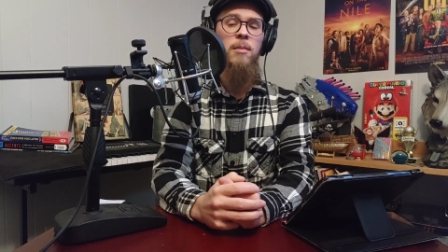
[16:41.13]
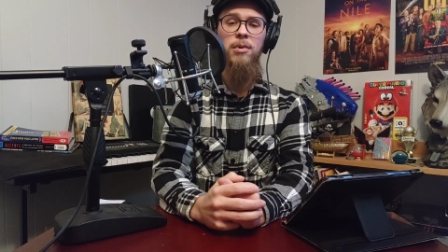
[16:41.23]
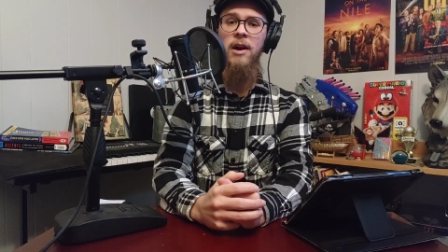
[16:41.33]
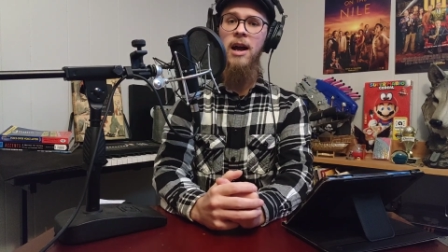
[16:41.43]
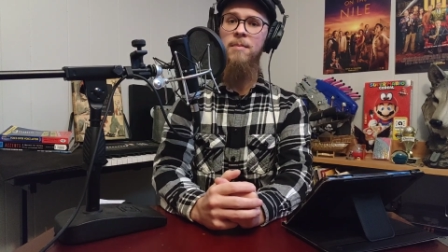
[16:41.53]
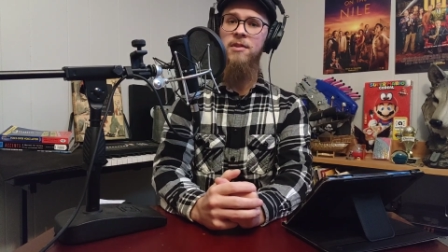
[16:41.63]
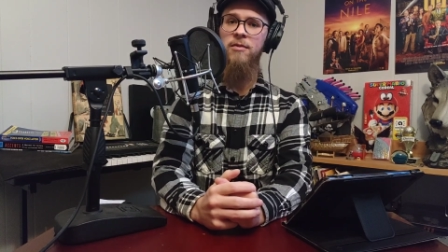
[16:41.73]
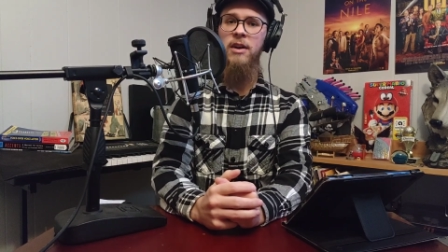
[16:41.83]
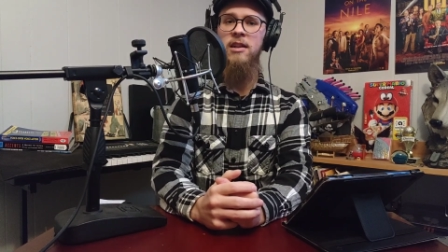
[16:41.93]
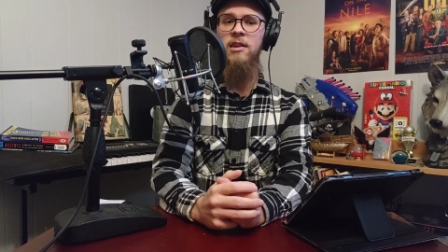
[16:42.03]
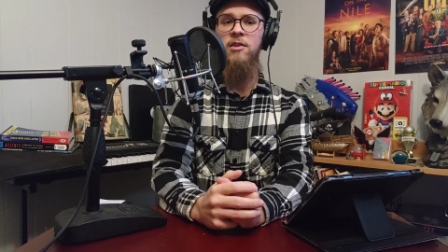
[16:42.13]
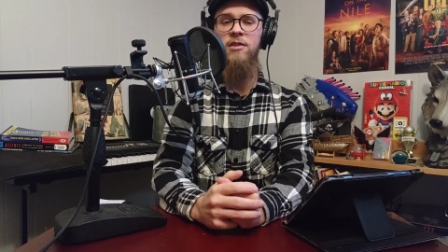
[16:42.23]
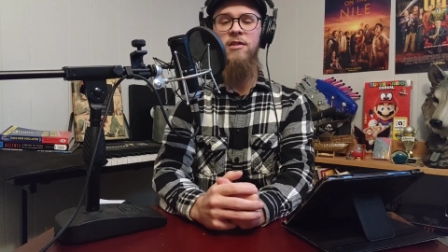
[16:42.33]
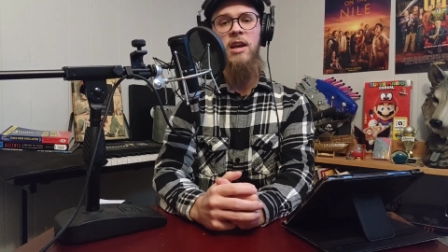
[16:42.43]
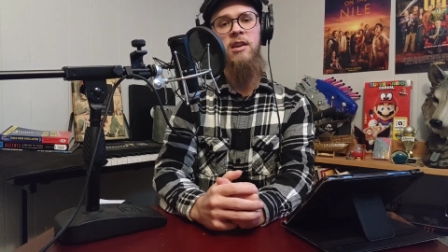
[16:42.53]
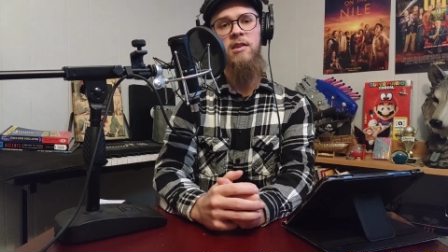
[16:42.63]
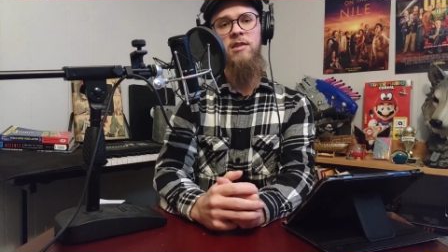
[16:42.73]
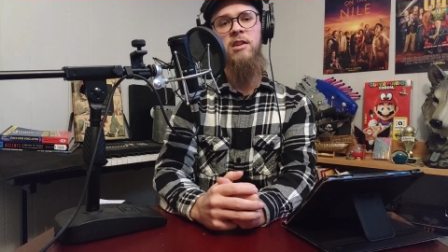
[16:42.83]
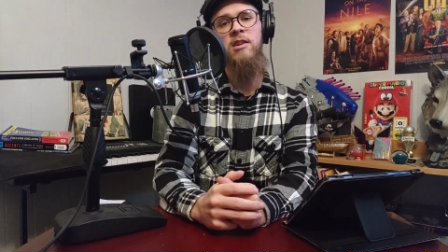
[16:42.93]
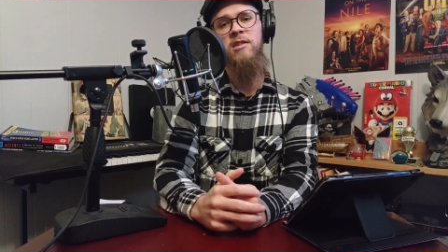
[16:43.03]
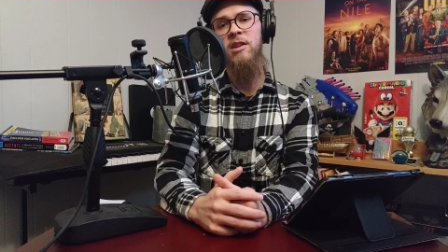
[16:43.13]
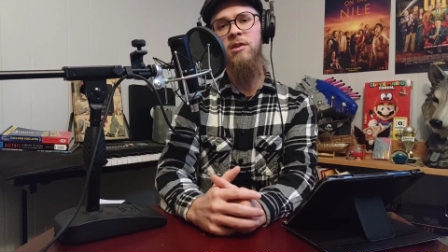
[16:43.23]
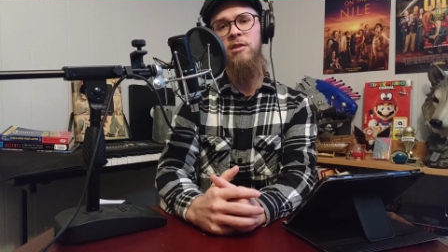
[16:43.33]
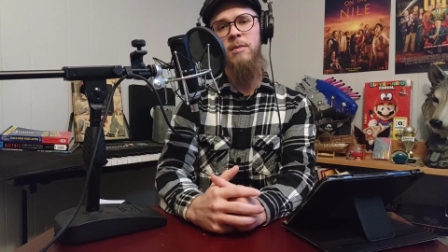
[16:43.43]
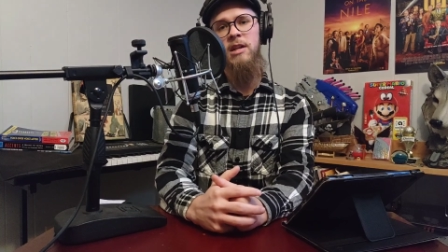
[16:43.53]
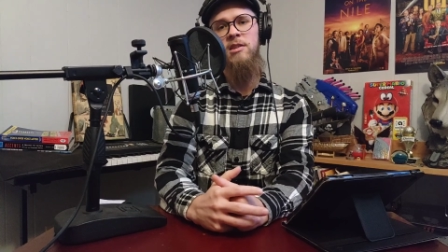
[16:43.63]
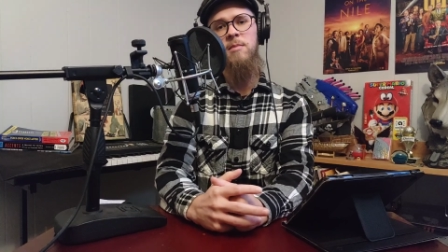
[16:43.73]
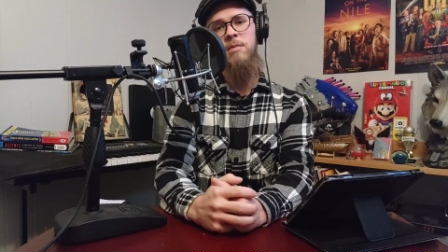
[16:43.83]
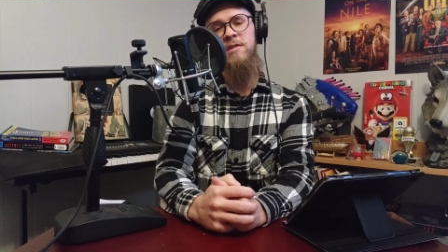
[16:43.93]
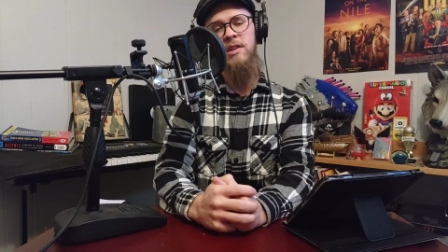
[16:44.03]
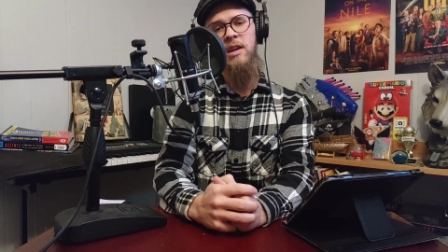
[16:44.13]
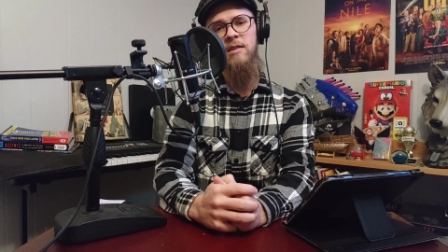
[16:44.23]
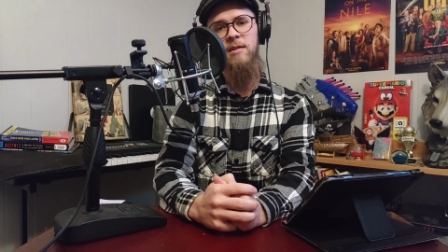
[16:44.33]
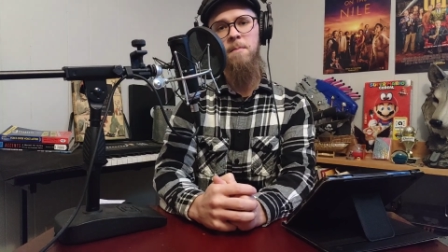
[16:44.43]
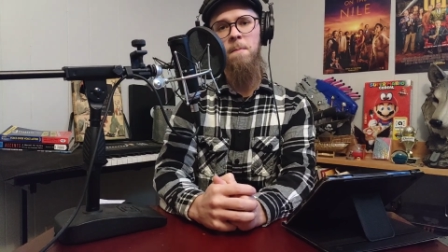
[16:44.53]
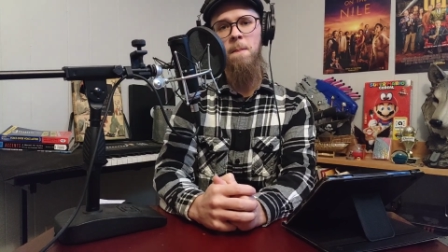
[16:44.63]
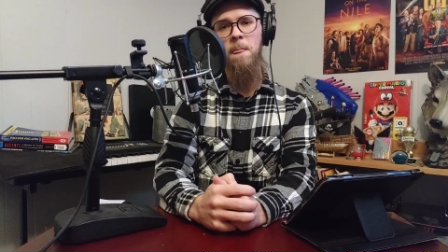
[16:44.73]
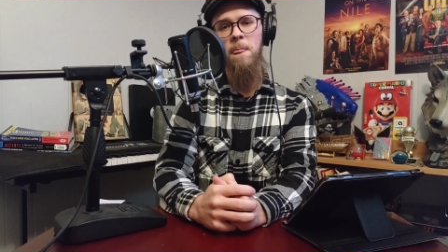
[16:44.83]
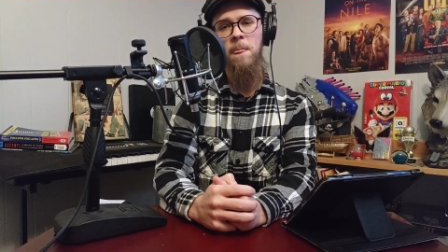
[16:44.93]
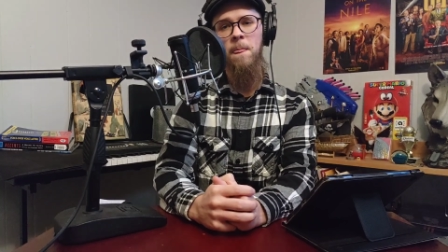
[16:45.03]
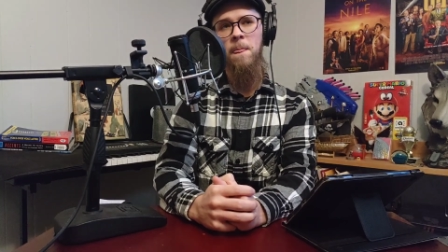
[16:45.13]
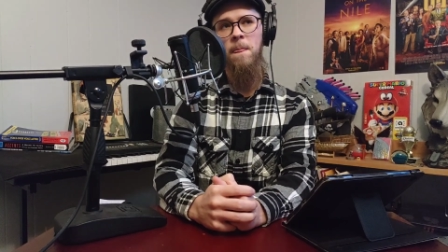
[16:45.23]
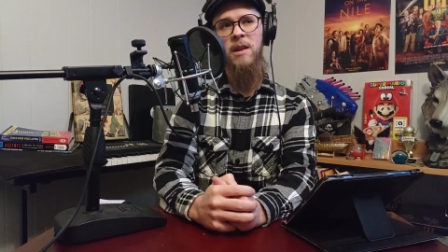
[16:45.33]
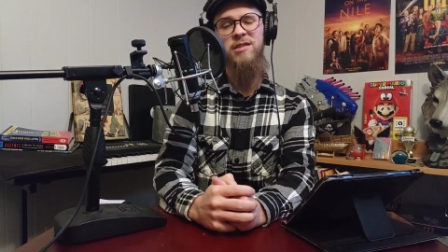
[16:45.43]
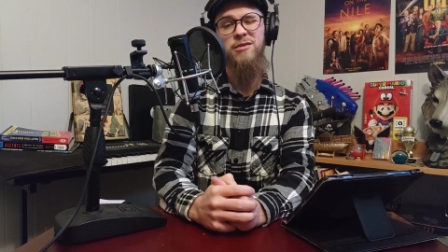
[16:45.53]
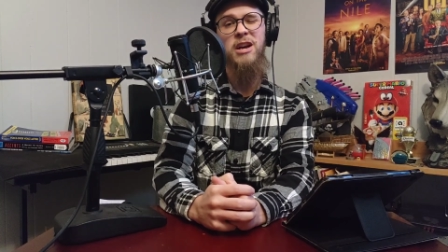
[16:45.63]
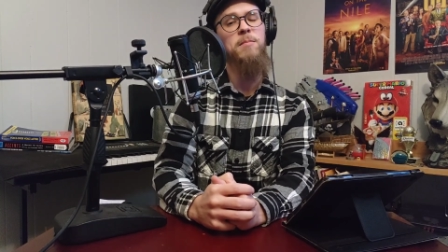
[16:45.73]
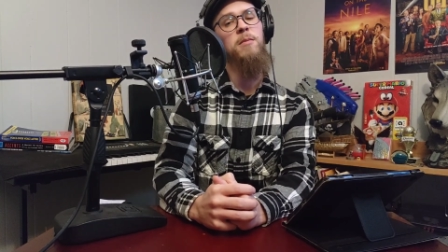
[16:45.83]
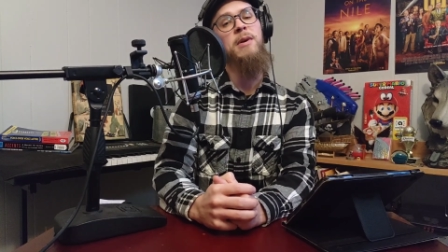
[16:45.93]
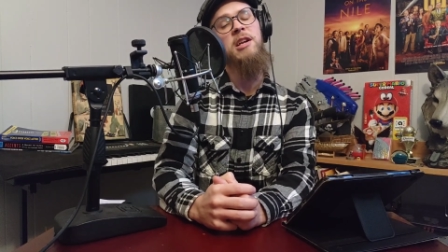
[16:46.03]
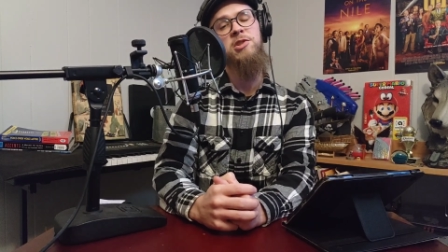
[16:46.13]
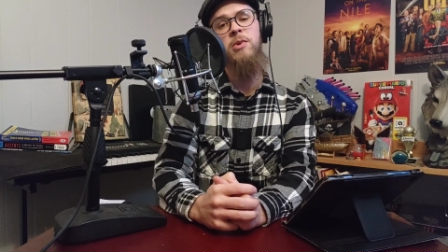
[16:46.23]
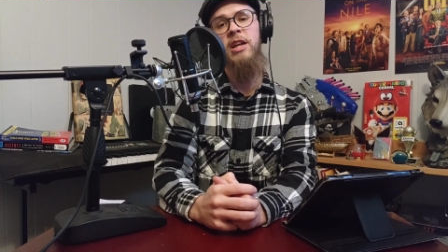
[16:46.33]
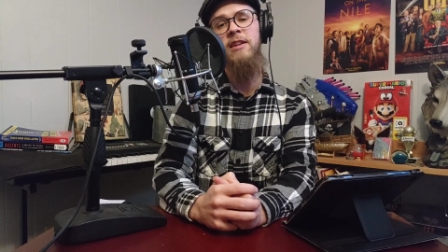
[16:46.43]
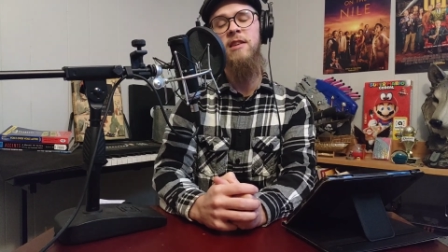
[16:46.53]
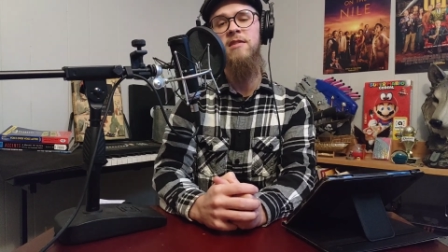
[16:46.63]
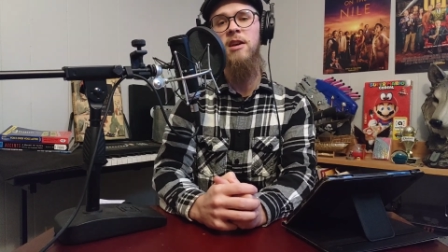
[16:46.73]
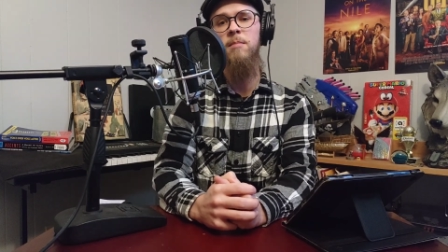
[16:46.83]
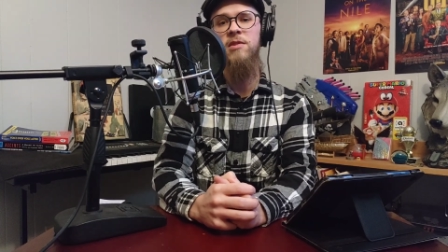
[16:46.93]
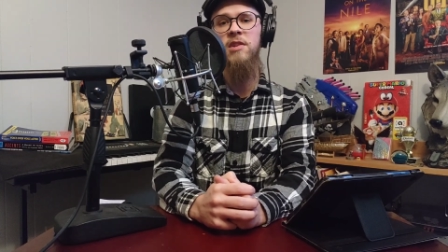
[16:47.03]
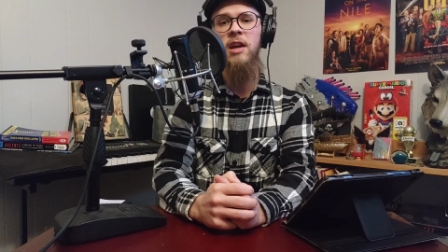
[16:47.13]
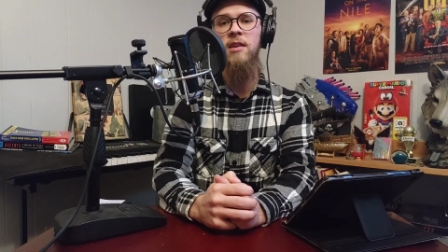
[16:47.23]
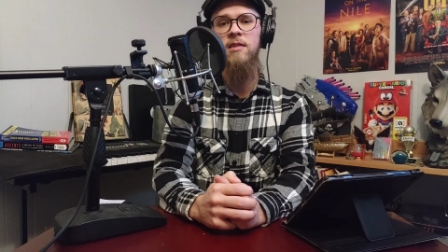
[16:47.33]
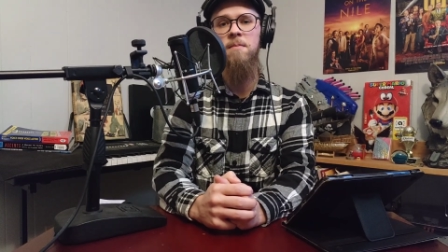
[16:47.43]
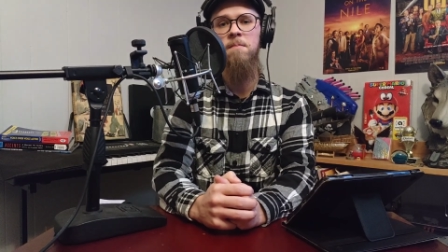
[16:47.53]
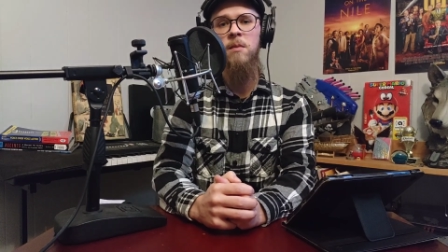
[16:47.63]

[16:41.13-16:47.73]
And perhaps the fact that you're saying he's going to continue to make dumb mistakes is in fact perpetuating these dumb mistakes.